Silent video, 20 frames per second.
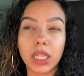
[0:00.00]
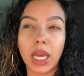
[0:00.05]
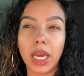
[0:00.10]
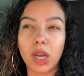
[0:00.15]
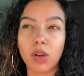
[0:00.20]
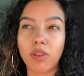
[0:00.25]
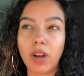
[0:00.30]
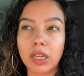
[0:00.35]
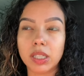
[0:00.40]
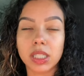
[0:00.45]

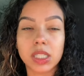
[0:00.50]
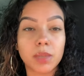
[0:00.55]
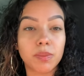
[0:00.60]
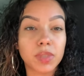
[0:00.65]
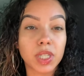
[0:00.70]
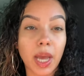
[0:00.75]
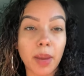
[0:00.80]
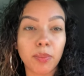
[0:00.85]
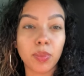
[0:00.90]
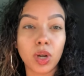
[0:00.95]
like around
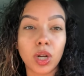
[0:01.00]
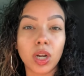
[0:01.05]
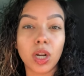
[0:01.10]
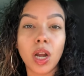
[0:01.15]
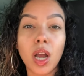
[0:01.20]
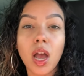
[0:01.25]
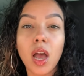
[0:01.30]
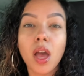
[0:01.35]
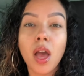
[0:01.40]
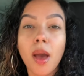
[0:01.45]

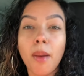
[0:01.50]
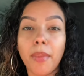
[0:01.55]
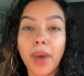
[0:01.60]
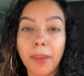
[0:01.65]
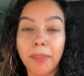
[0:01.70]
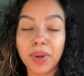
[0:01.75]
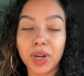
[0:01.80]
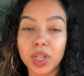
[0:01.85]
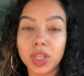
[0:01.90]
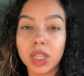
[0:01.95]
September,
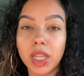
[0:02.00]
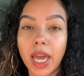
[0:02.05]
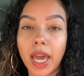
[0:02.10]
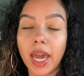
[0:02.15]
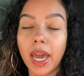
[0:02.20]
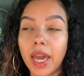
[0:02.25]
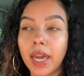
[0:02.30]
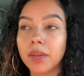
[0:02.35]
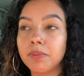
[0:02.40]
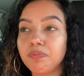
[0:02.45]
my
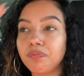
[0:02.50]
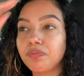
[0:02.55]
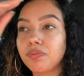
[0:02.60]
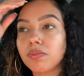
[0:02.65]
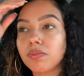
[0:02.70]
birthday.